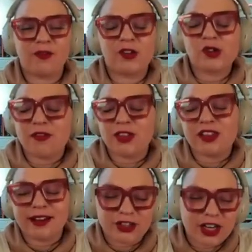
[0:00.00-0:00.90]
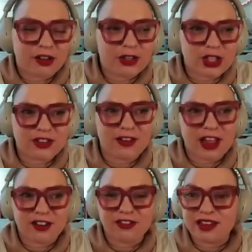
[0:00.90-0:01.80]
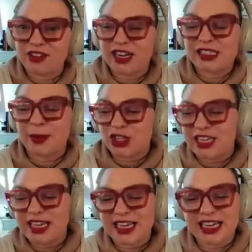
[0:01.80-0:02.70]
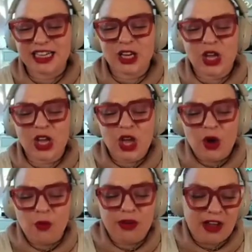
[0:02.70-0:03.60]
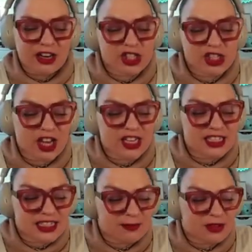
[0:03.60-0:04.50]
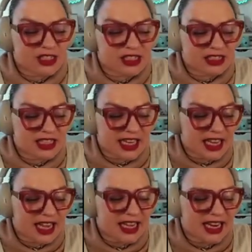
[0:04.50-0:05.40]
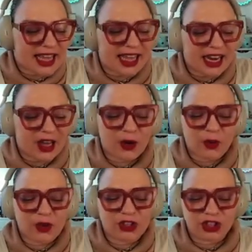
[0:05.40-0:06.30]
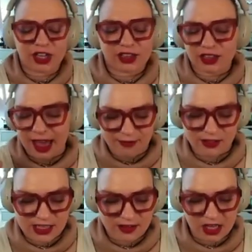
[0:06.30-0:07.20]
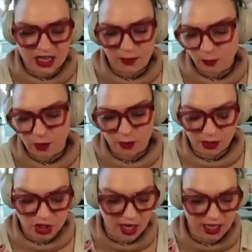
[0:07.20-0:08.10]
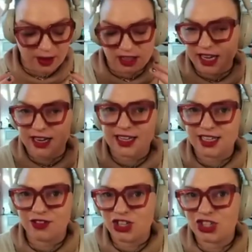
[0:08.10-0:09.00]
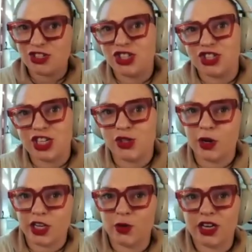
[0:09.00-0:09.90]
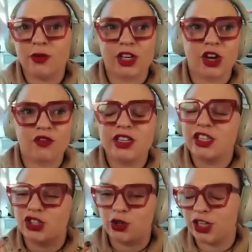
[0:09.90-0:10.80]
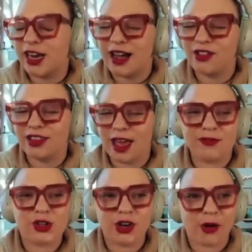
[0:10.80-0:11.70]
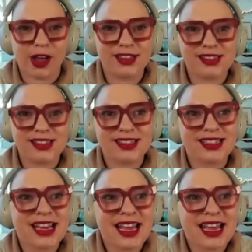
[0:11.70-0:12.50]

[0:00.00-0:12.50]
First off, the laugh track originally fell out of favor, especially we actually saw a deep decline during live TV when we were talking about late night TV shows during 2020 when COVID, because you couldn't have a live studio audiences.